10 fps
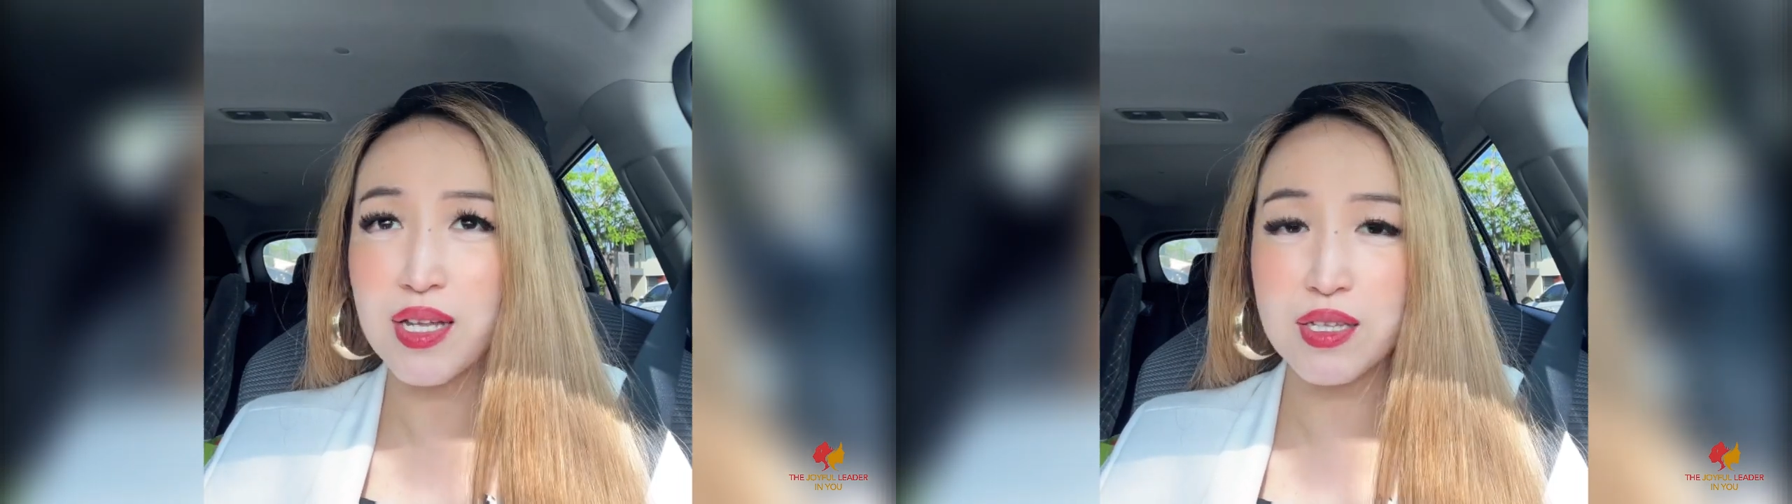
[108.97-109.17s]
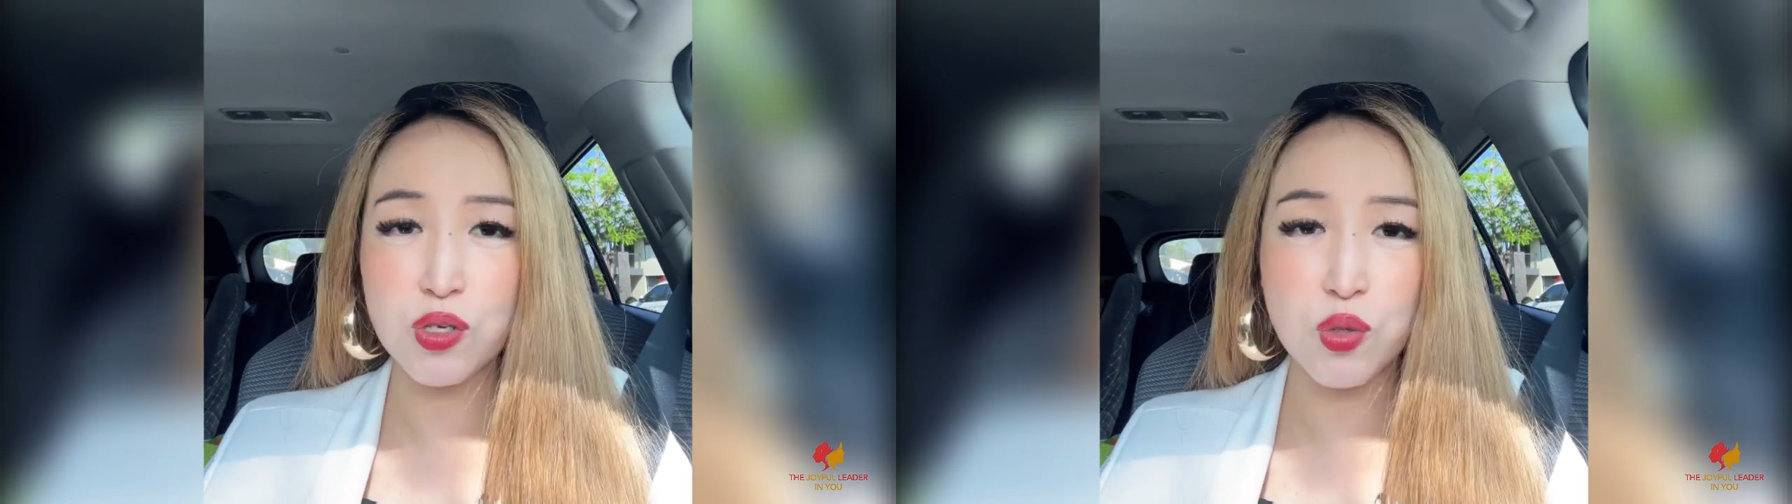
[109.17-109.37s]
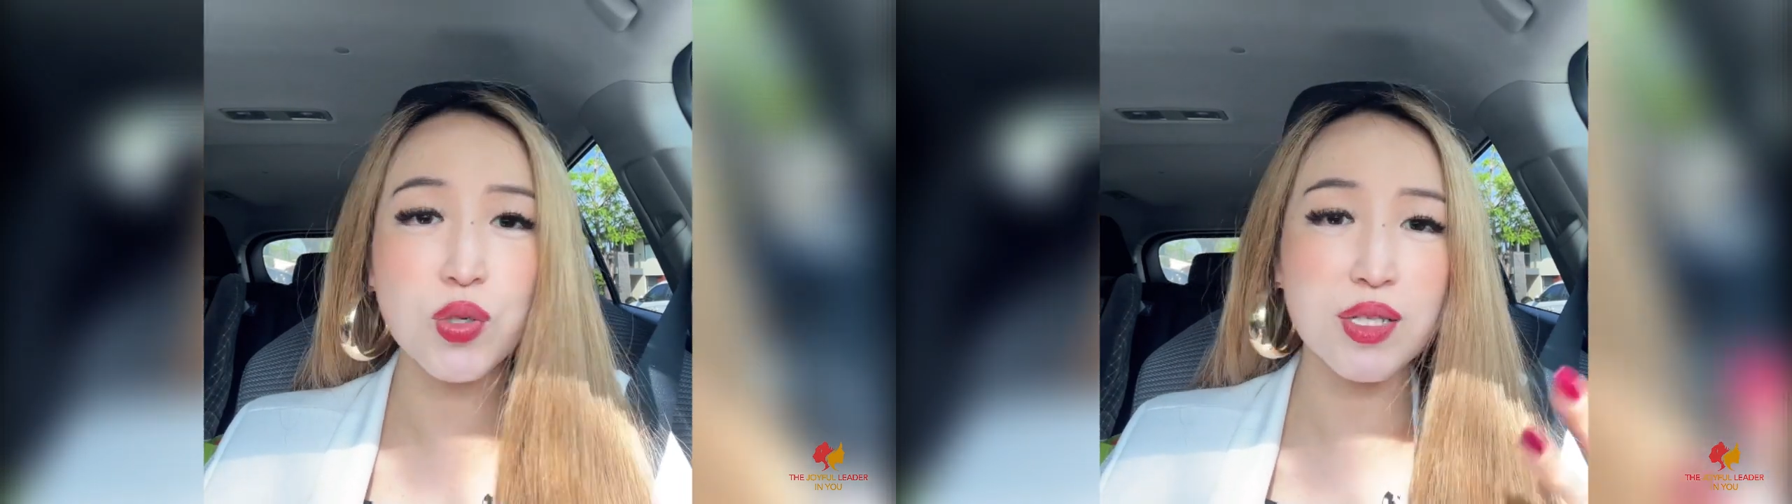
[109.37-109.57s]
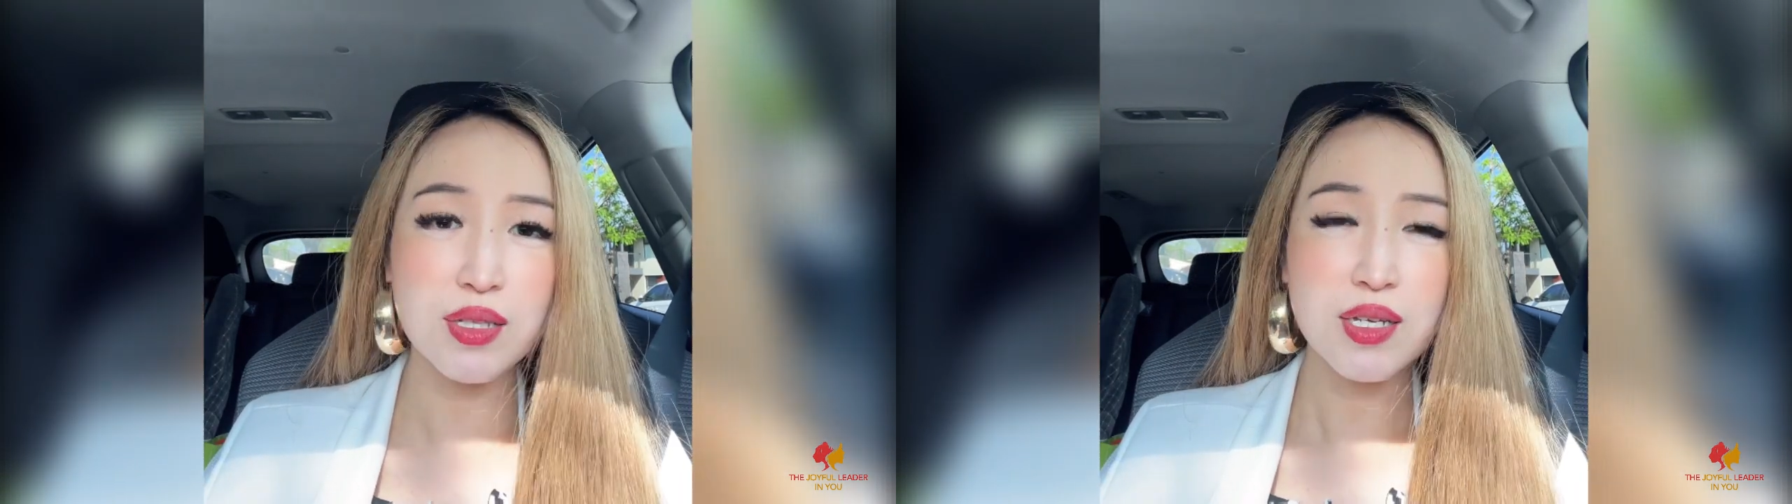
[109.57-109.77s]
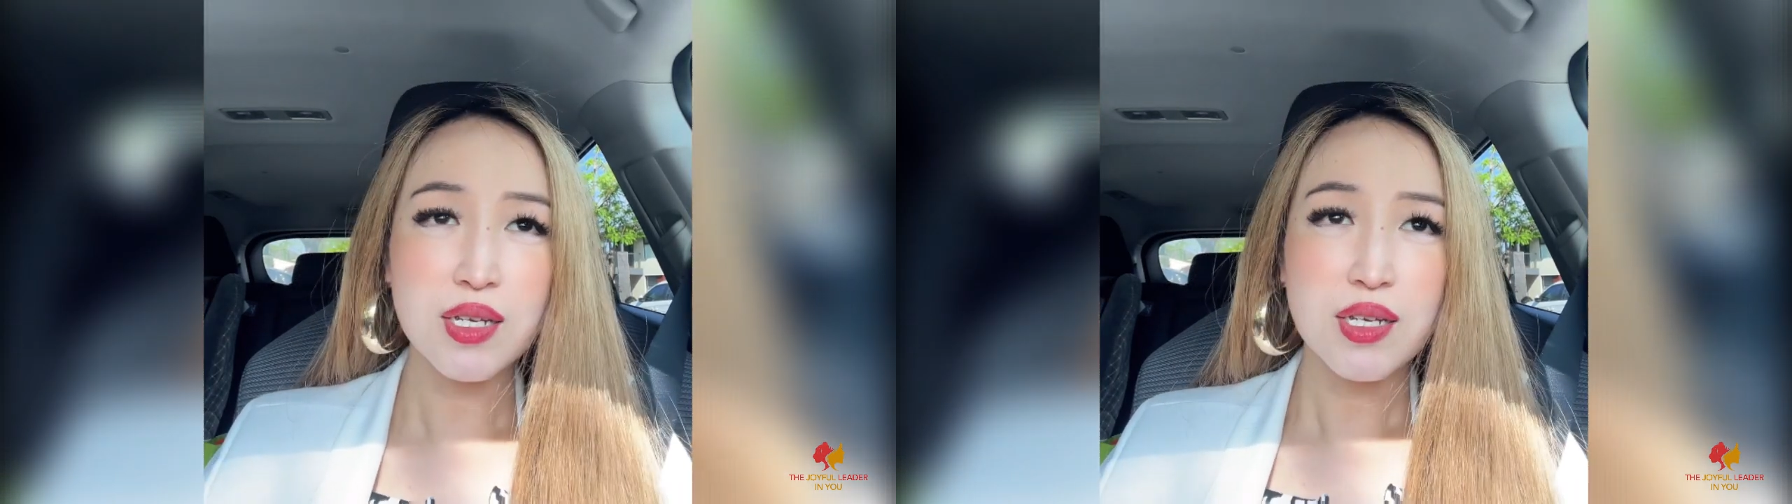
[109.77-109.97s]
that they couldn't
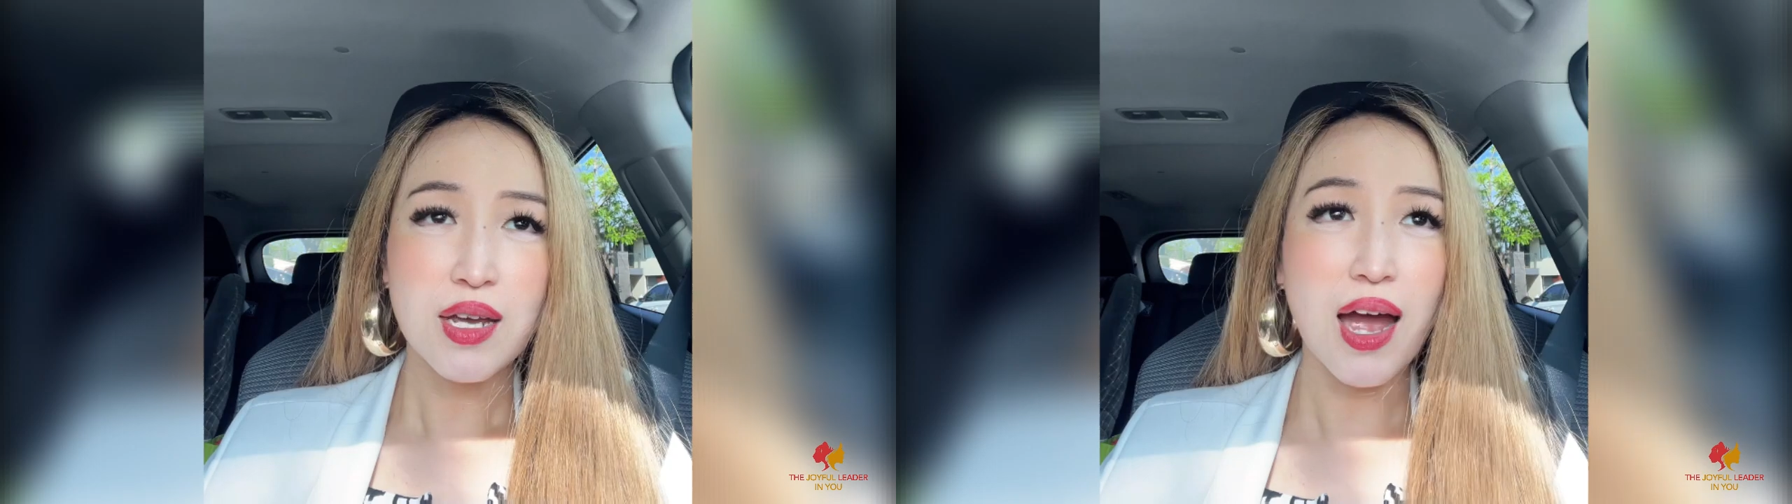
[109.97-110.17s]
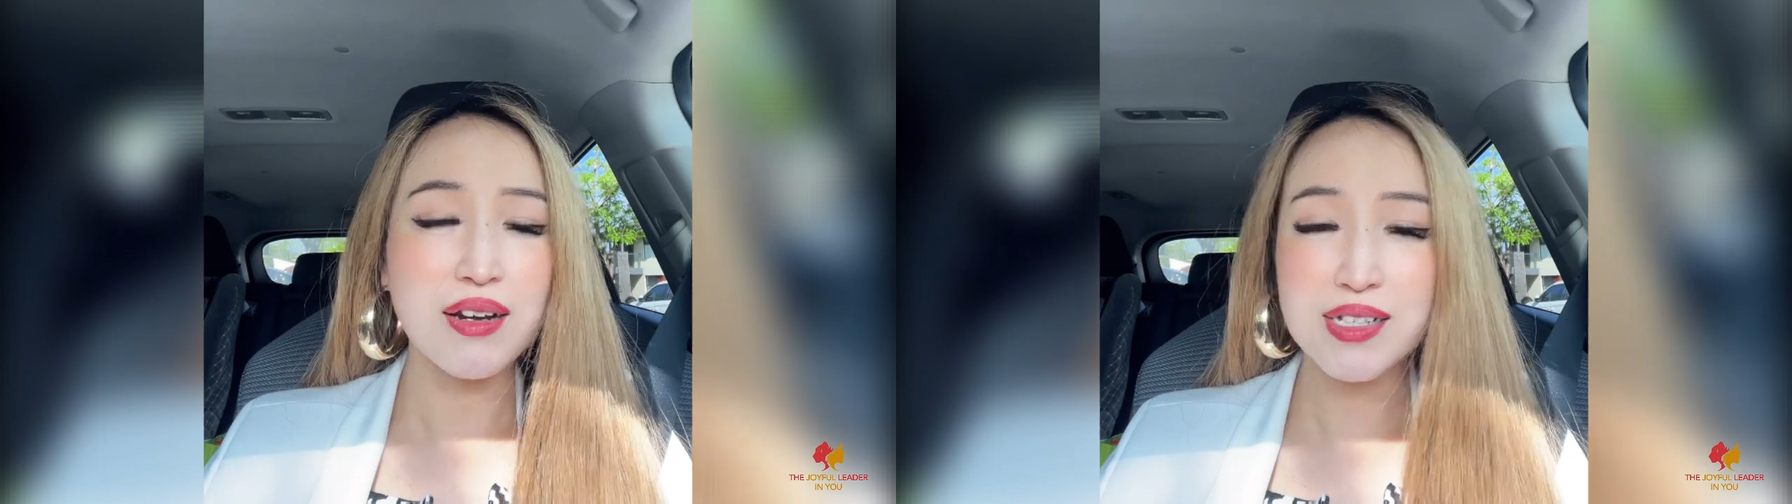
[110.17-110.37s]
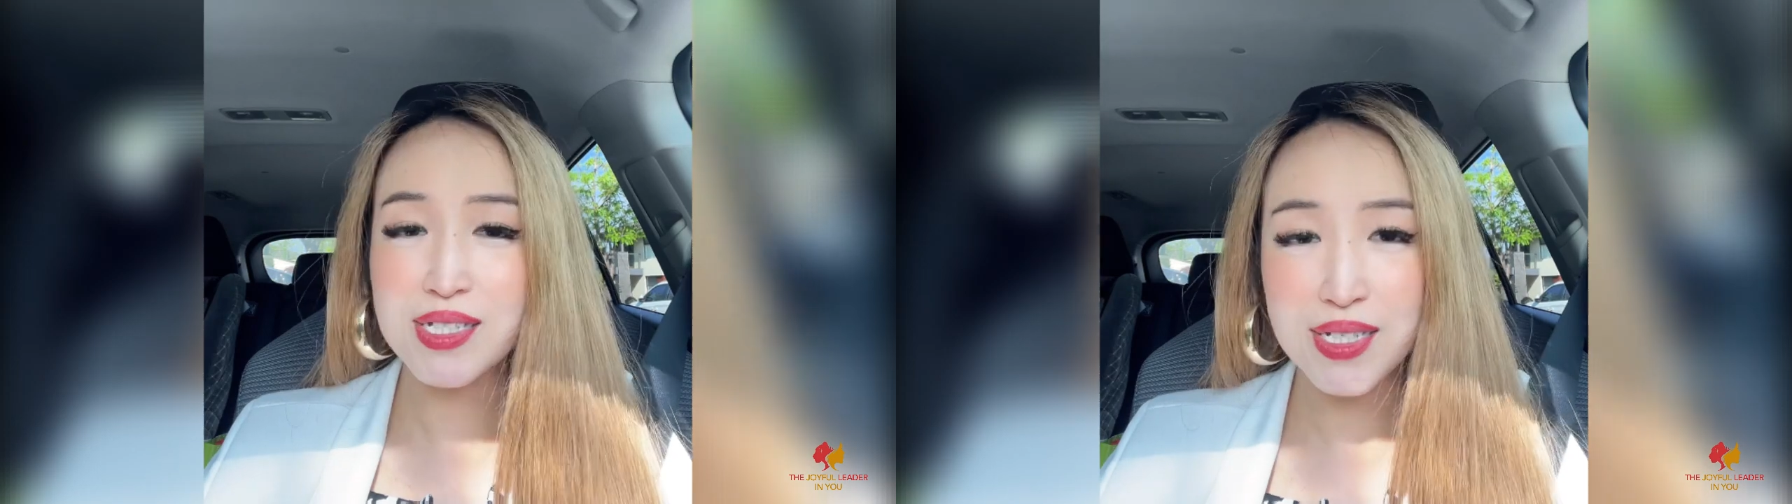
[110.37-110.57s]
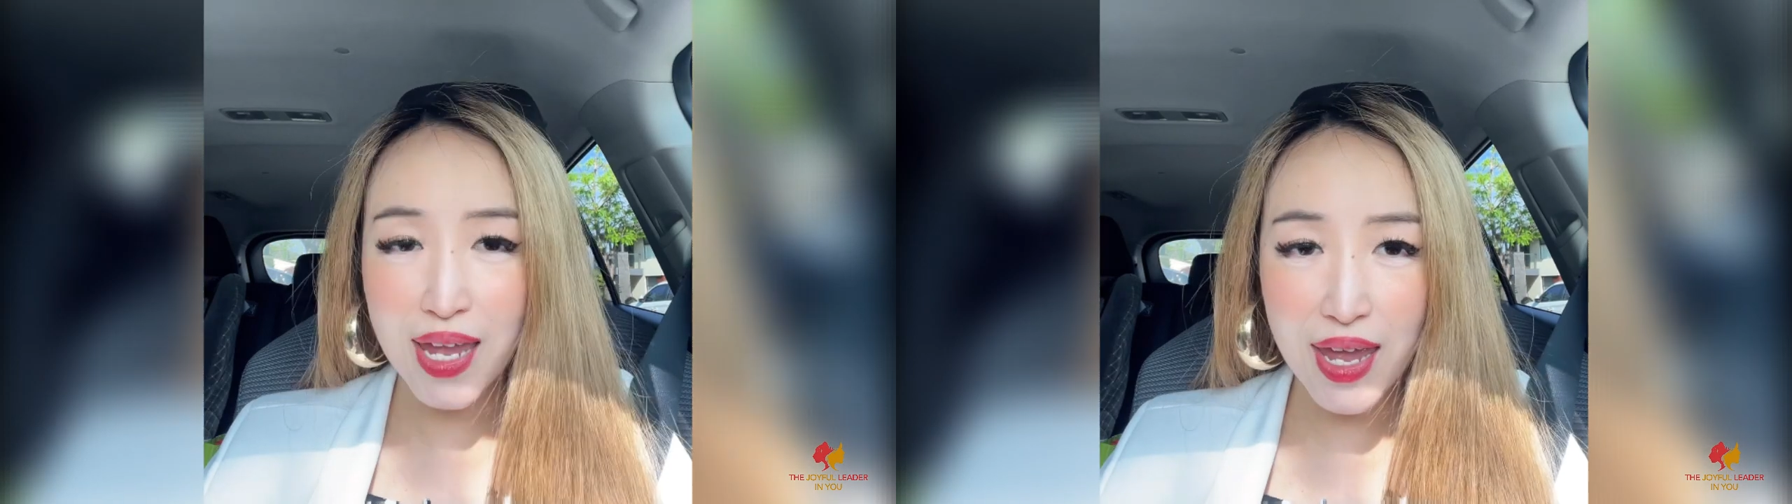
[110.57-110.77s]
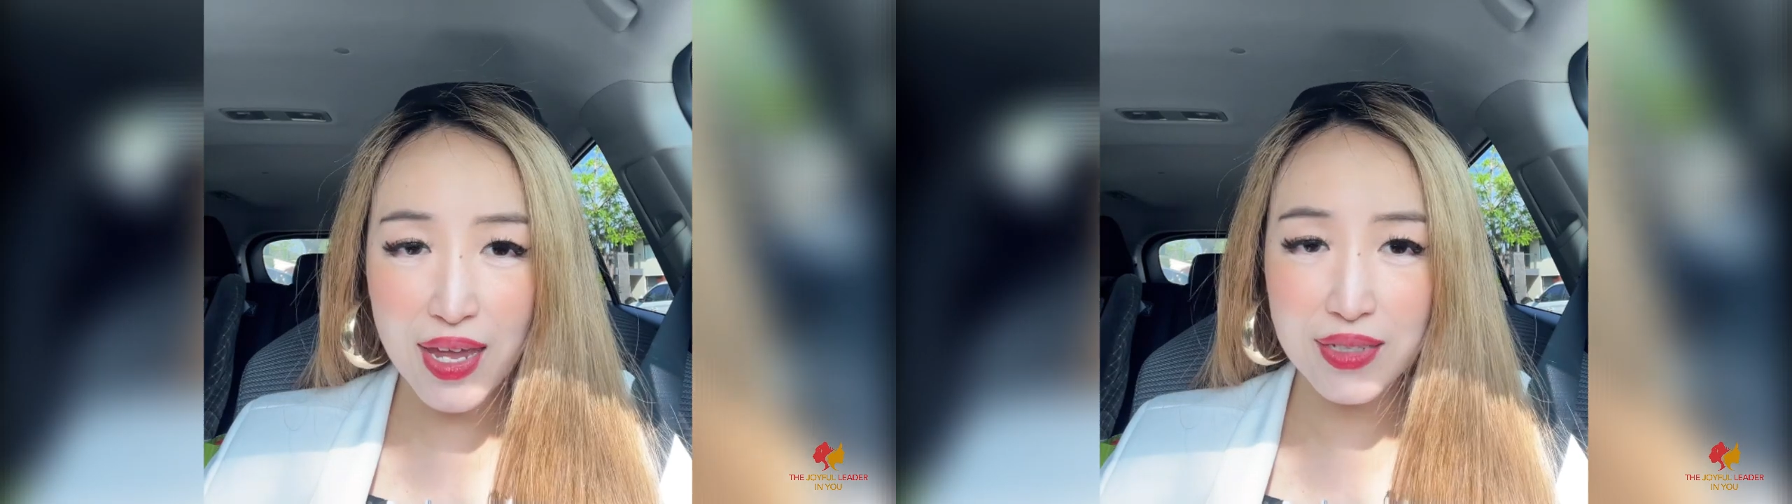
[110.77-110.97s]

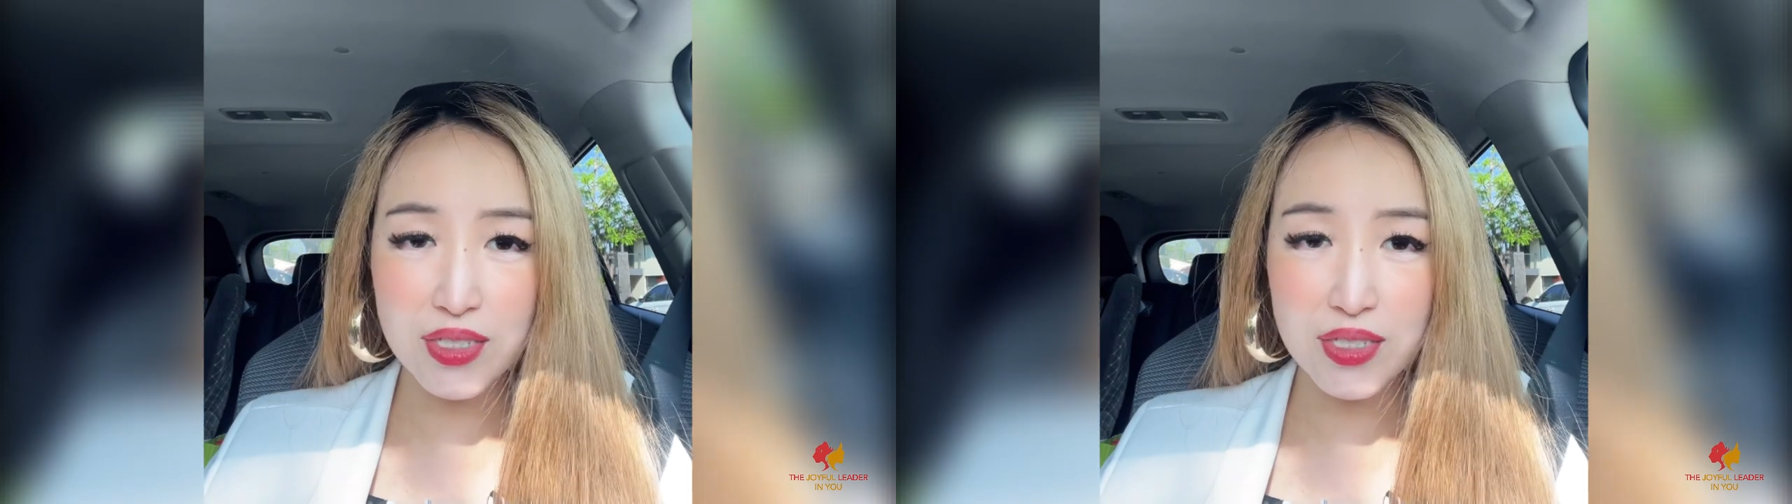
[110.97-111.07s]
understand.